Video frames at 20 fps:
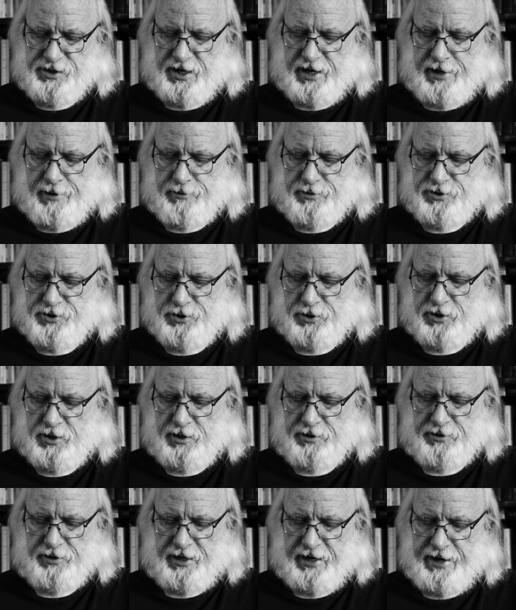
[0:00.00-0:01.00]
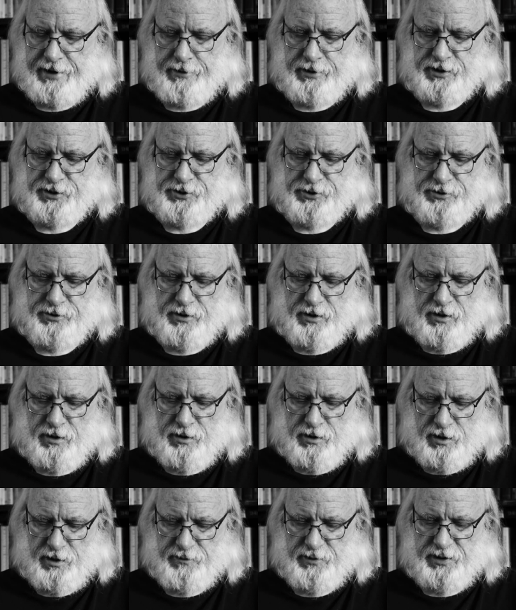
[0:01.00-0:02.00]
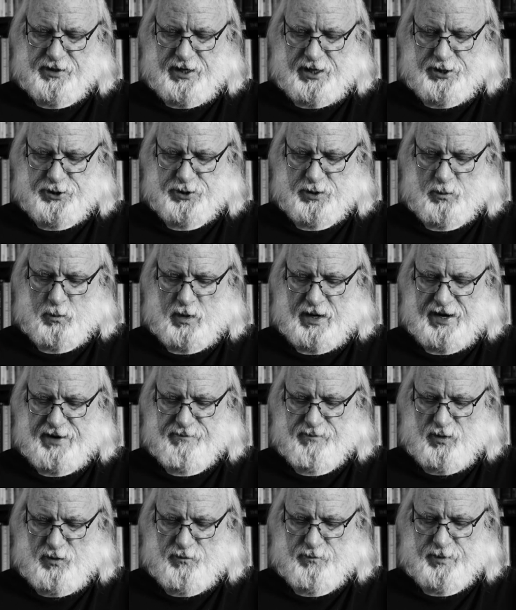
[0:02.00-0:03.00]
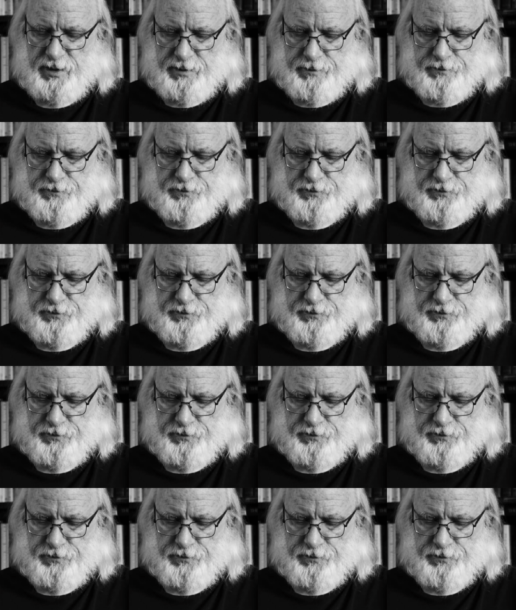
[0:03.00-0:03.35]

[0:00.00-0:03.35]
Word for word: count took on the character of a nationwide movement.